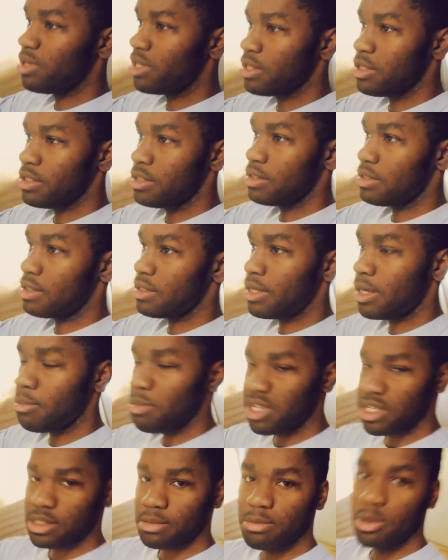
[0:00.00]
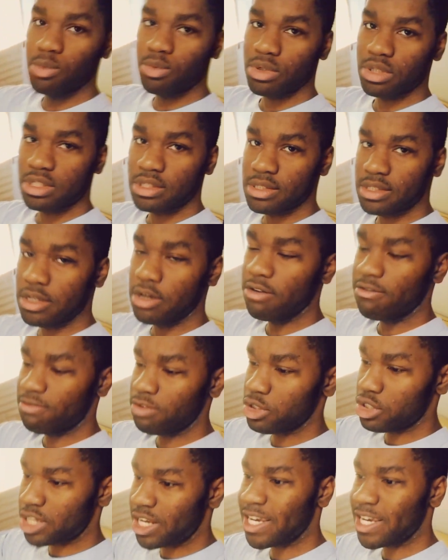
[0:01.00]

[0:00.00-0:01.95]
because that makes me really selfish.